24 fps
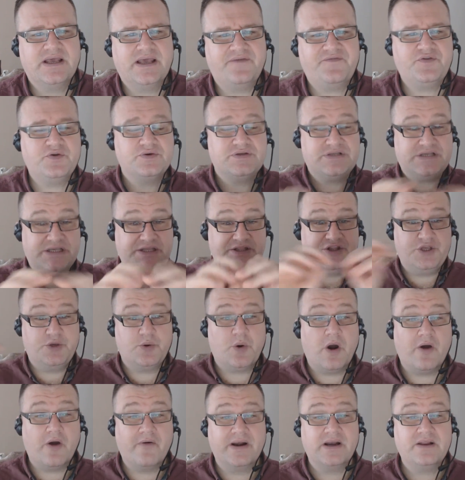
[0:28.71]
if you see the
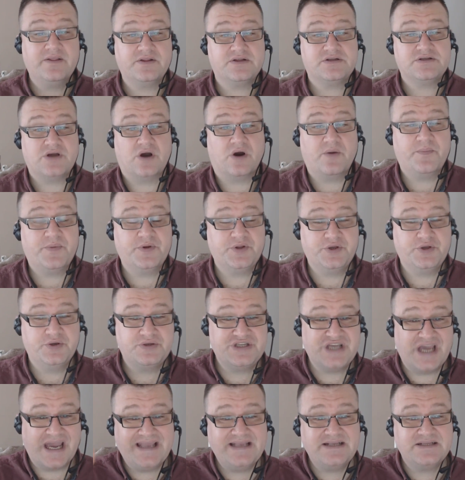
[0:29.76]
URL at the top and you
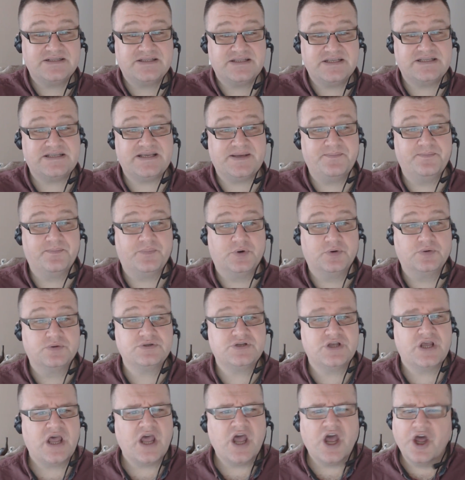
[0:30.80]
change the
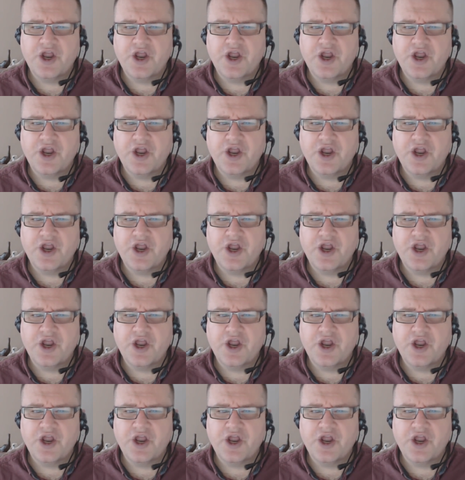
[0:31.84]
symbols